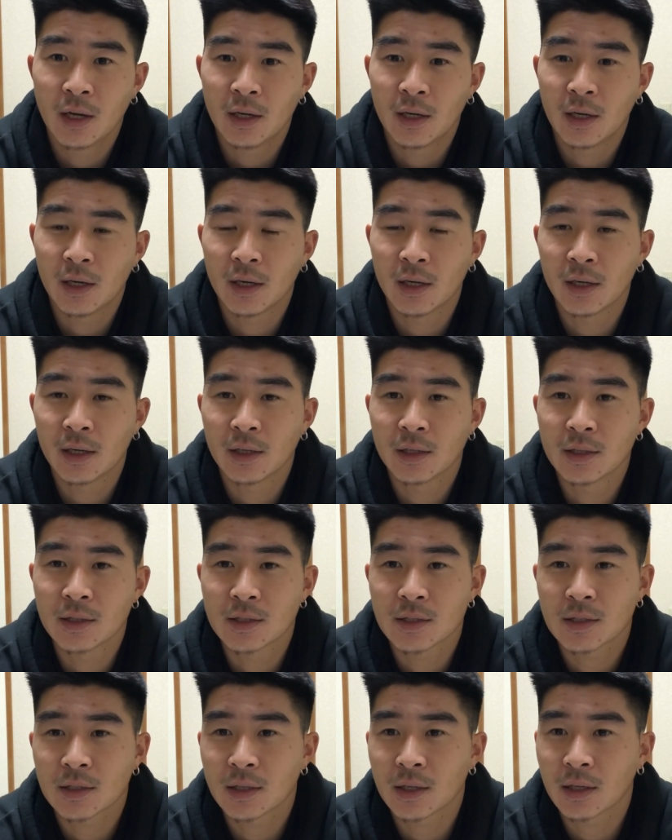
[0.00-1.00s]
and
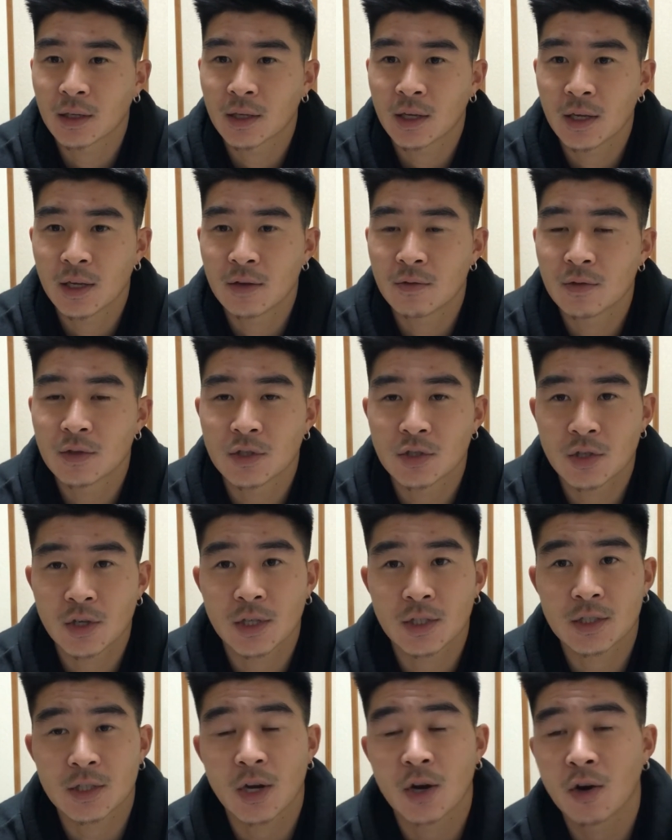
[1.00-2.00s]
I can't even
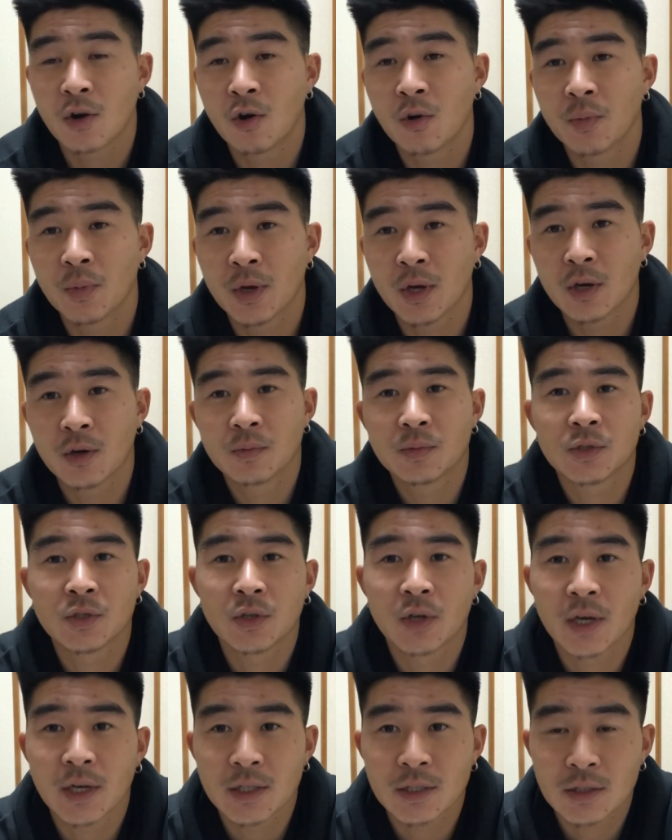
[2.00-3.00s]
stress. I hope it helps you
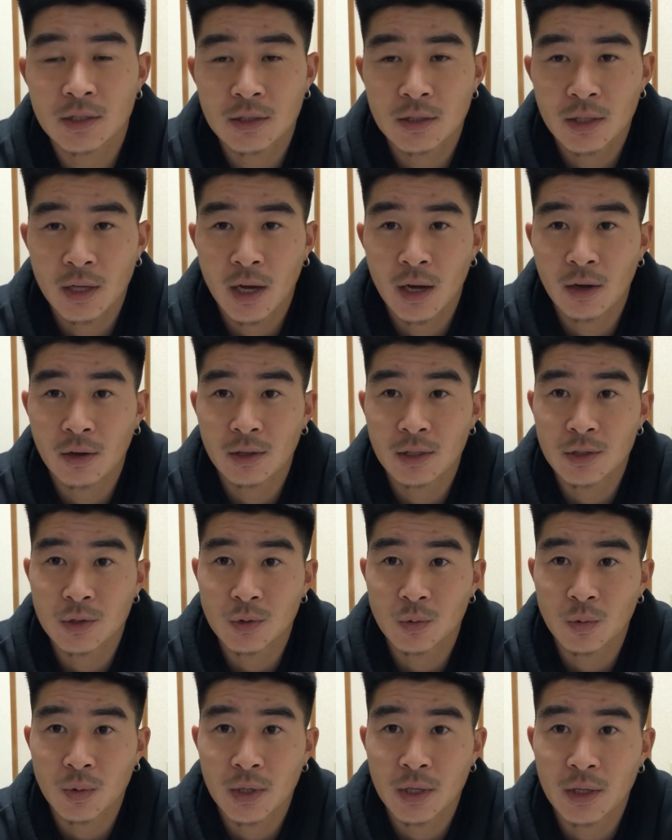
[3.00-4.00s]
guys out as
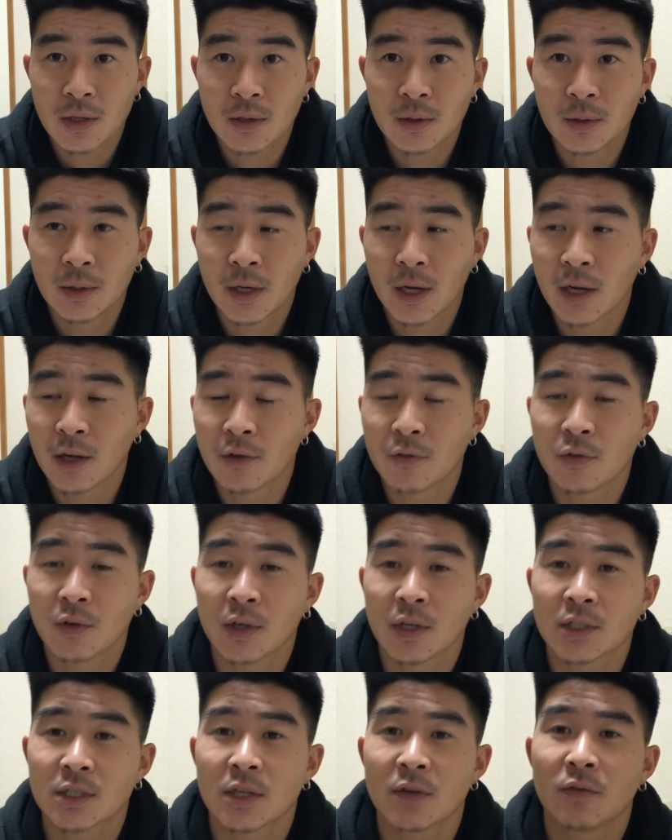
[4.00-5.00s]
well. And if you
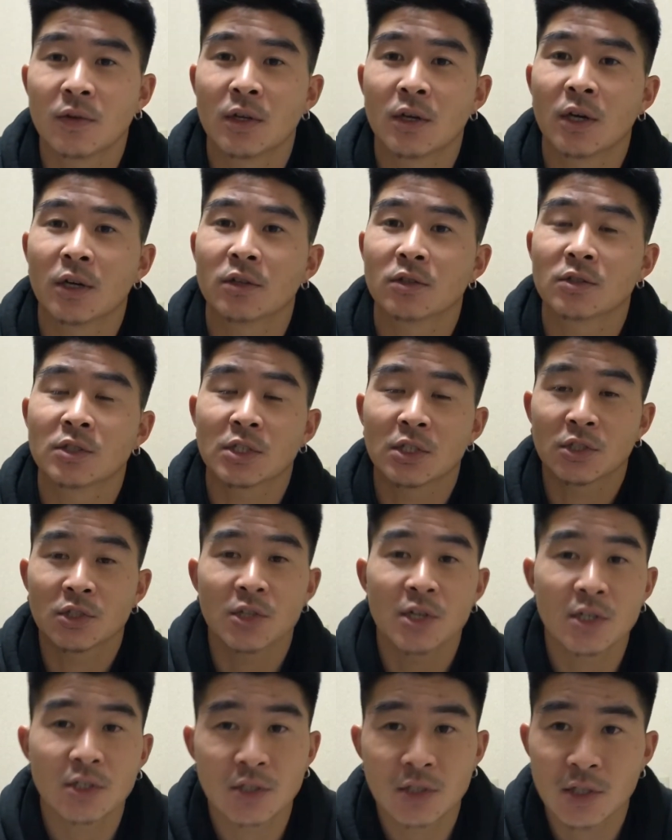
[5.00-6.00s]
guys have any other
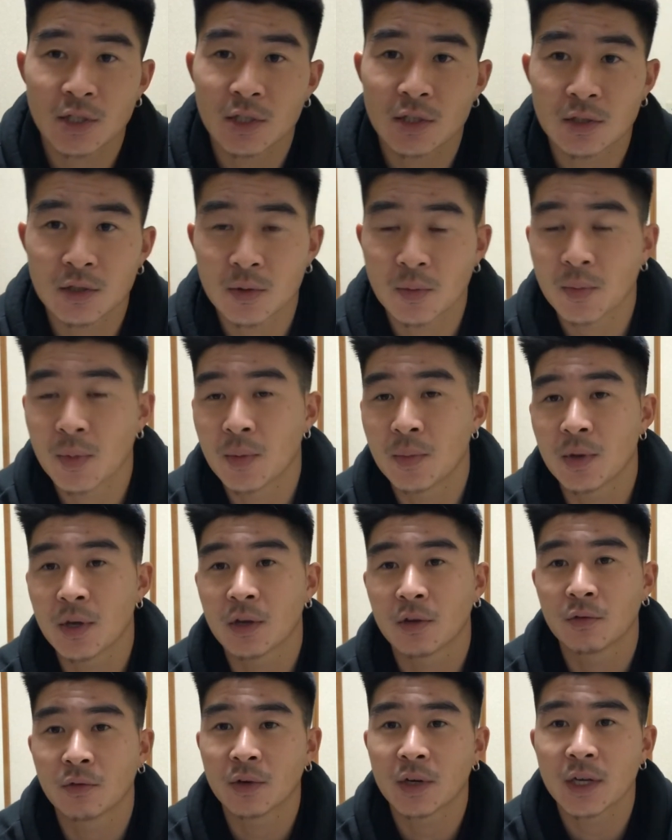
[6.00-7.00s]
suggestions or maybe
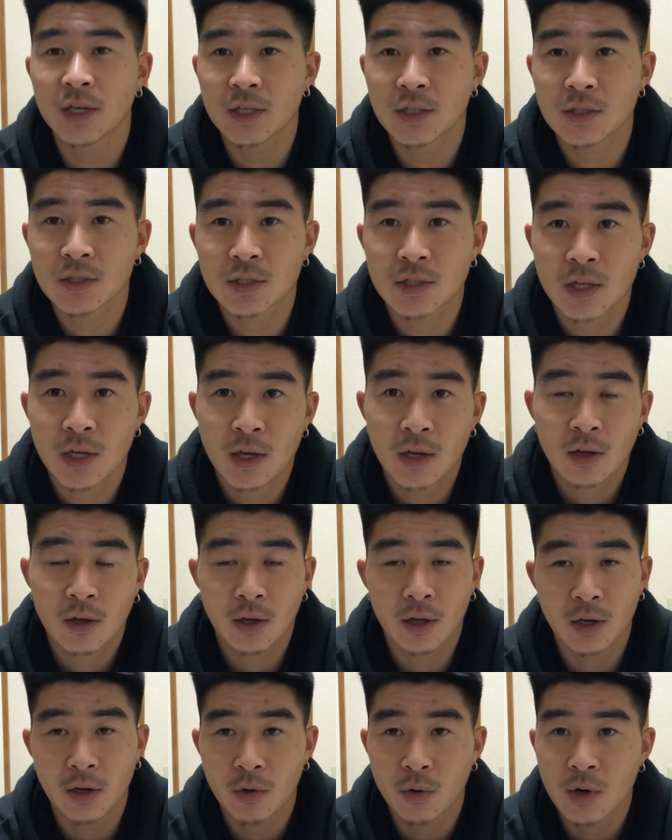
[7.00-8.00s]
advice,
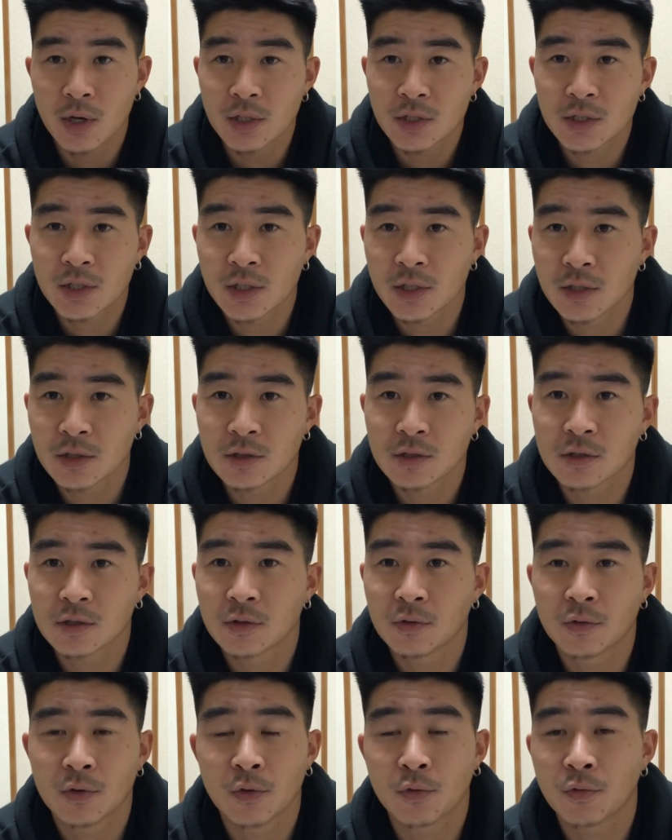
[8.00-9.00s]
any questions,
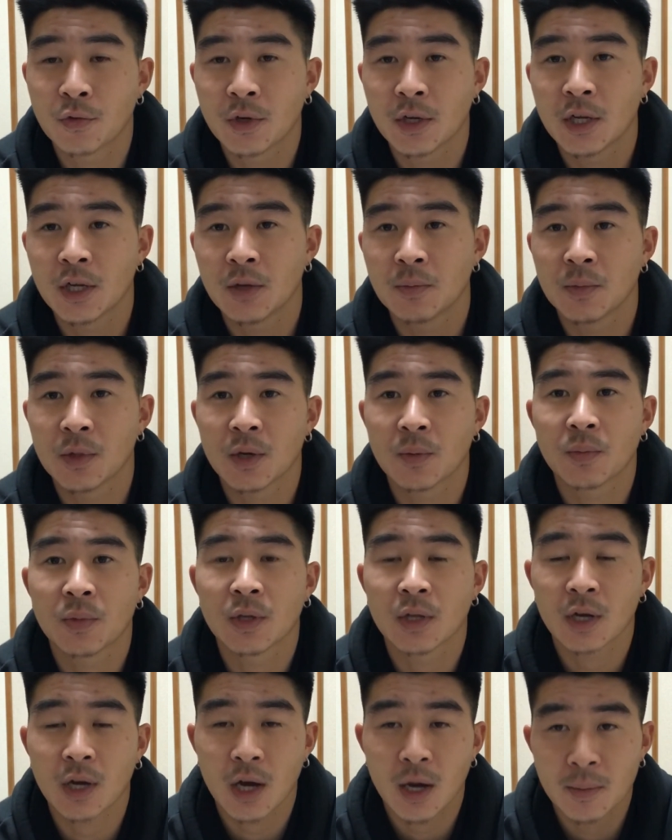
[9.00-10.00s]
feel free to hit me up in
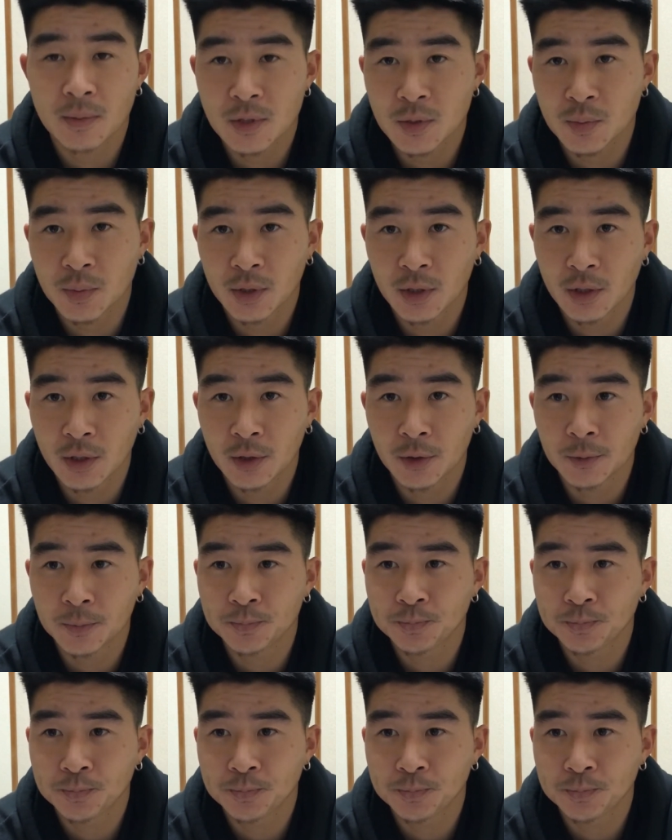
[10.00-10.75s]
the comments below.